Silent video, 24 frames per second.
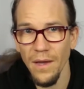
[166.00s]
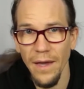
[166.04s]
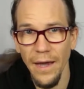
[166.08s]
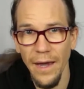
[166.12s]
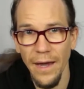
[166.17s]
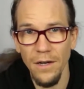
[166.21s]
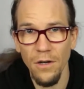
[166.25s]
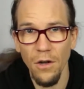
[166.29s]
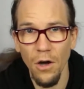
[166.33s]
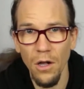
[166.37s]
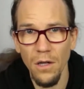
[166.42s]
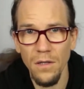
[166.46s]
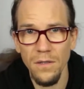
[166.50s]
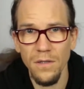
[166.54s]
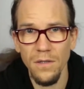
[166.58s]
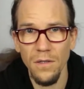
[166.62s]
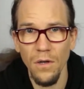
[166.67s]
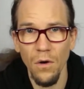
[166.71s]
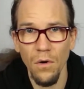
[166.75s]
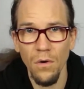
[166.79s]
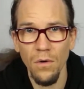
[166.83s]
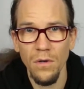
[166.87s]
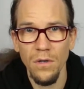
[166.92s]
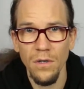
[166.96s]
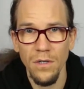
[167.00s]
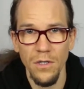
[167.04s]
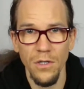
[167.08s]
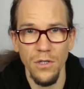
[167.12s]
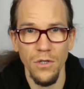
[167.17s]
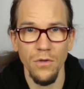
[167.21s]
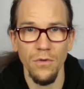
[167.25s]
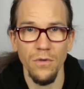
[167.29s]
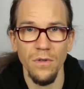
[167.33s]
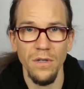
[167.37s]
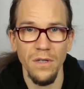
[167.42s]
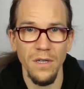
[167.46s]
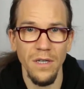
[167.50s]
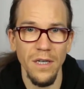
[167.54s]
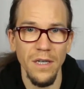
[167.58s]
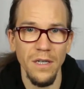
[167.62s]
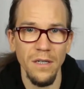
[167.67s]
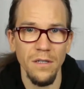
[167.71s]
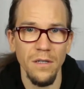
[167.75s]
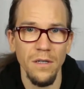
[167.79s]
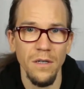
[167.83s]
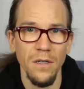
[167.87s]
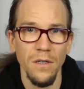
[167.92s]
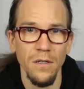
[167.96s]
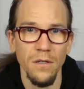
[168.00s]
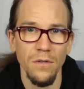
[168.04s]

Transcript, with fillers: And also, you need